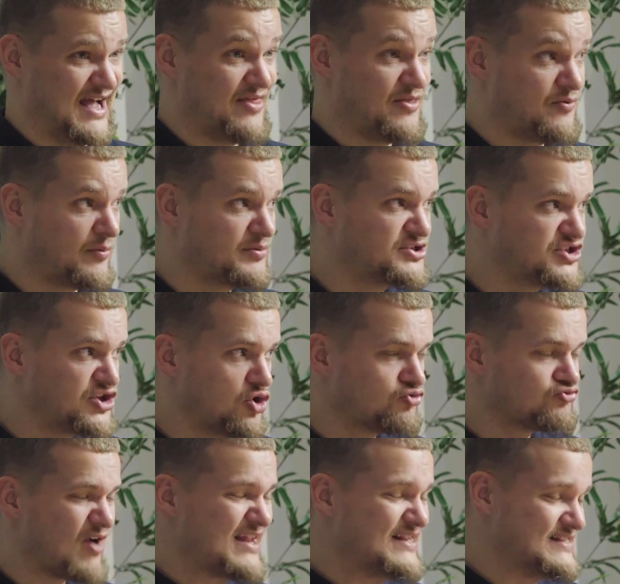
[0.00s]
And the properties that
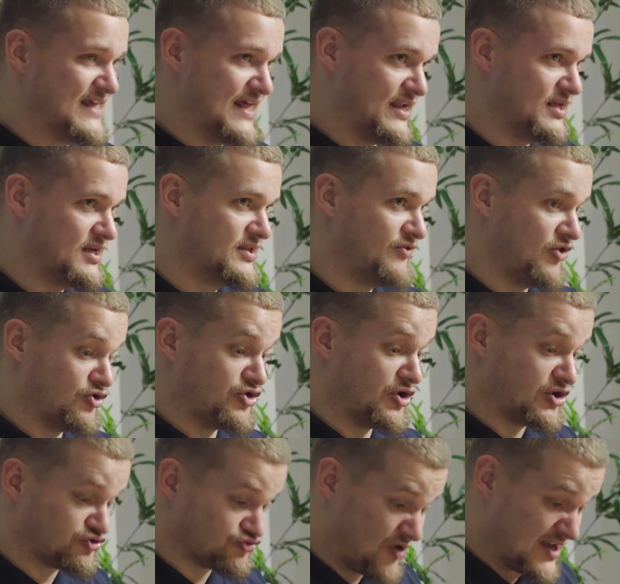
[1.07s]
you're renting, that you're
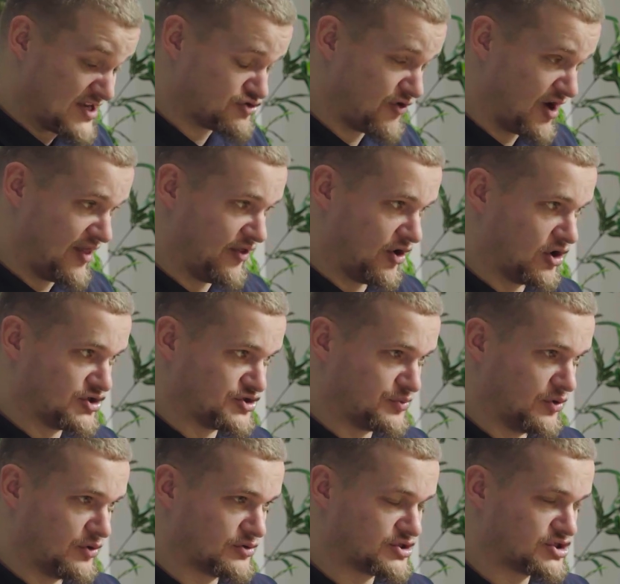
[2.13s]
doing as rent to rent in the
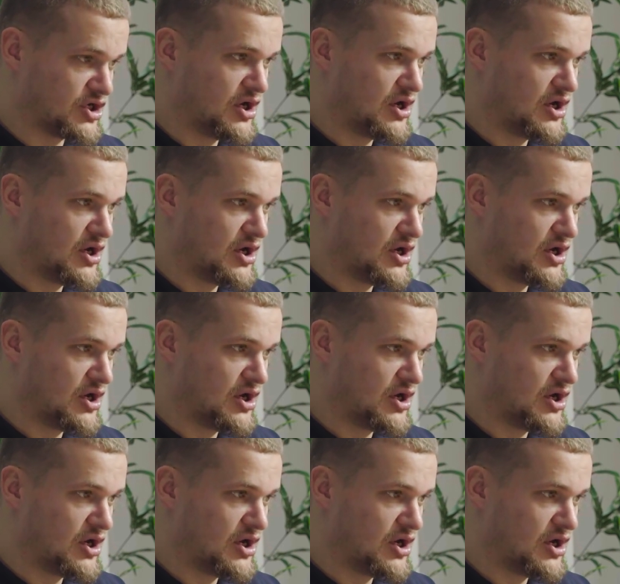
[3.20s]
Cotswolds,